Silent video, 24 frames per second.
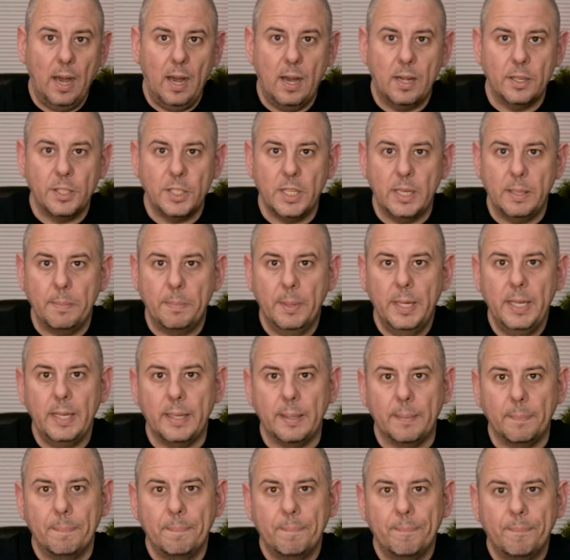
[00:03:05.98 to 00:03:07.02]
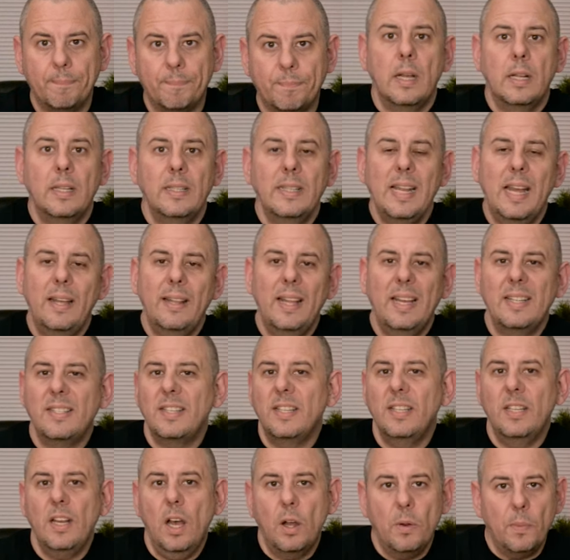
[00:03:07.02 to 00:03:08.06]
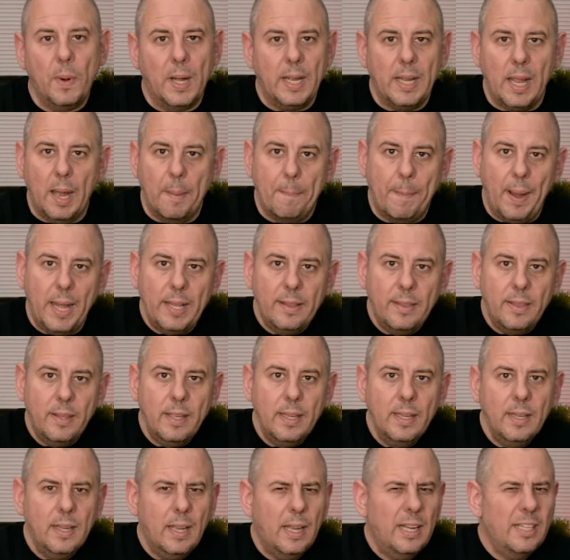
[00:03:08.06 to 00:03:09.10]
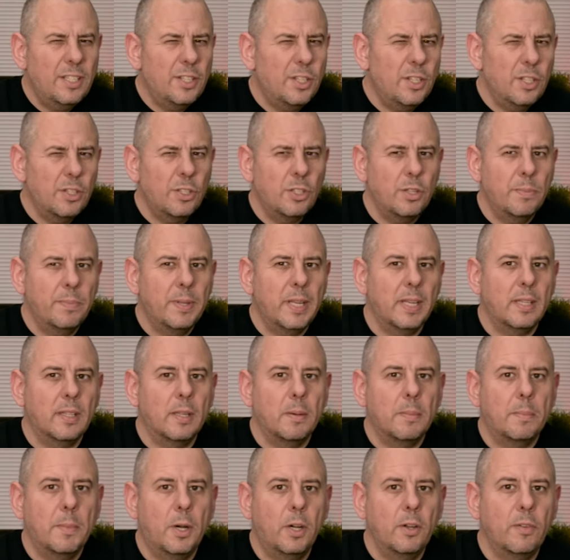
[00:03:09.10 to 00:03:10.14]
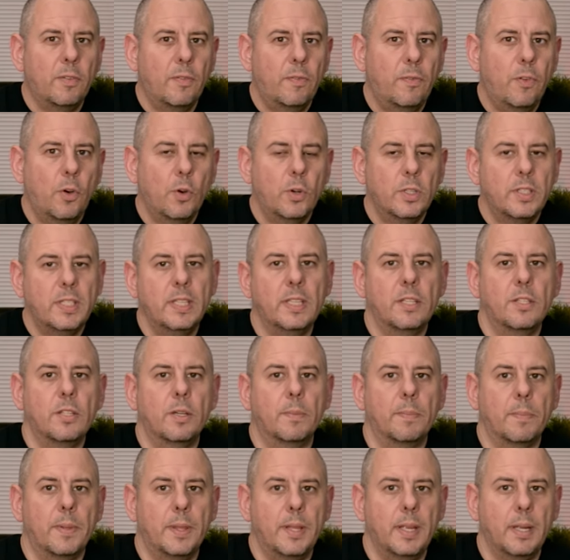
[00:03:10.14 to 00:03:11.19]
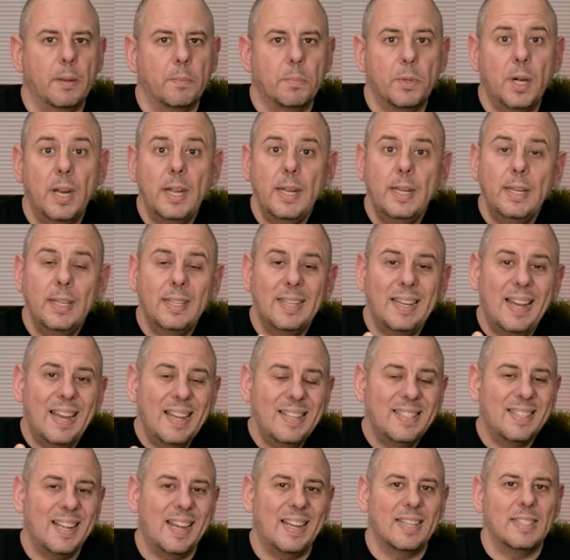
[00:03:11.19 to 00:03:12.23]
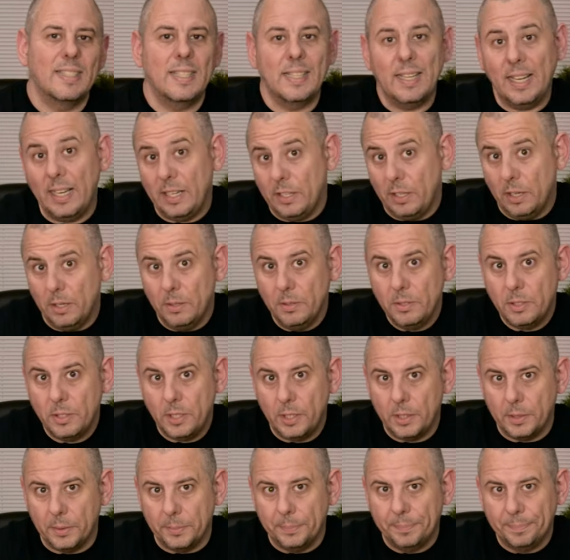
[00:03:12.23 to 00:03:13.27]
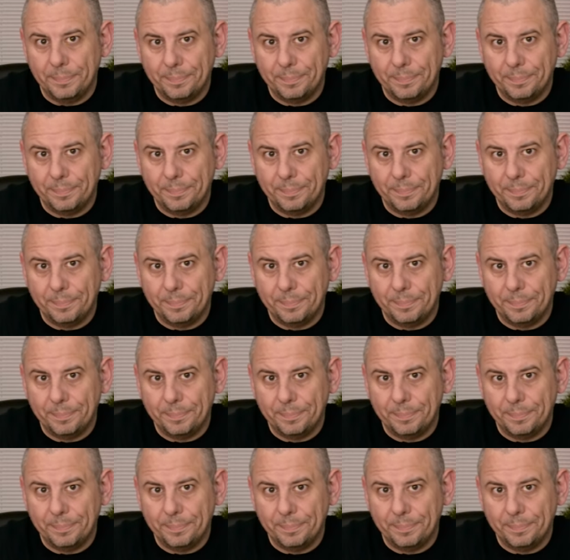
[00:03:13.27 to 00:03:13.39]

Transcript: RGB. Now that's in no way a bad thing, it's just something that my 40 something brain has had to get used to.